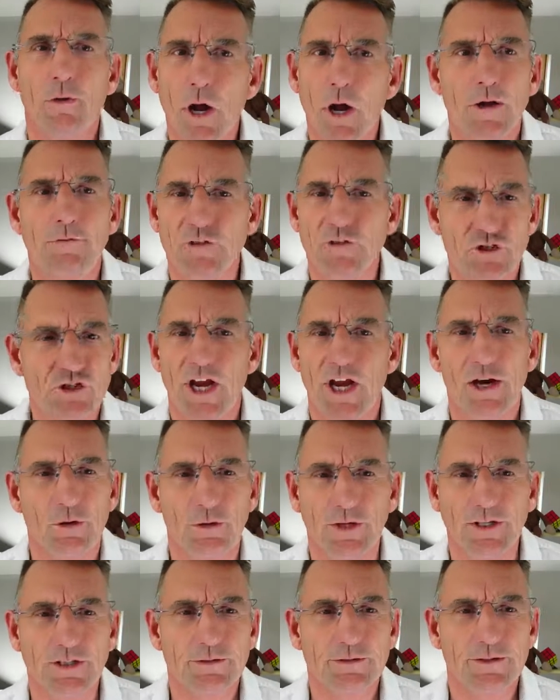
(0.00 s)

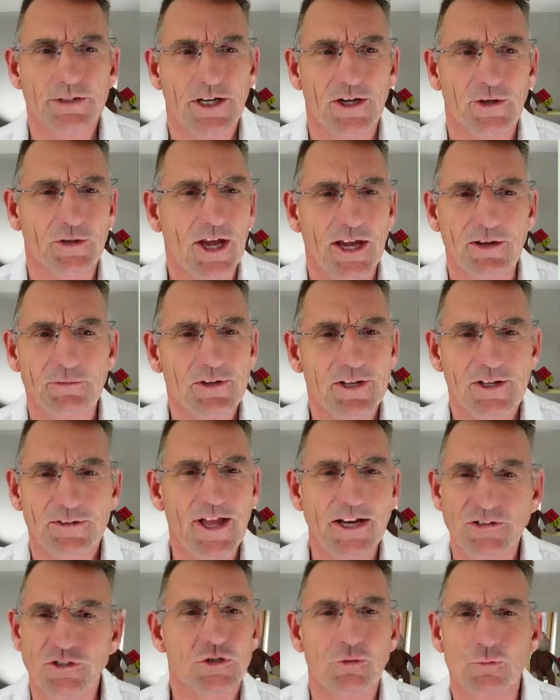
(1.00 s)
oversharing, okay?
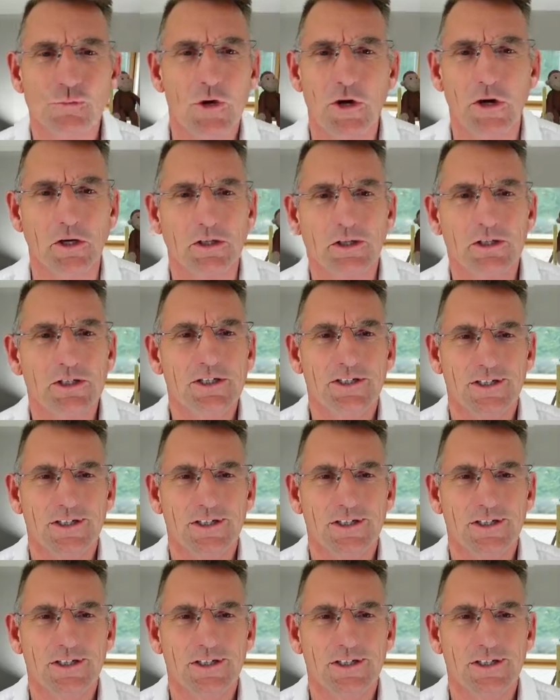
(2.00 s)
That doesn't work.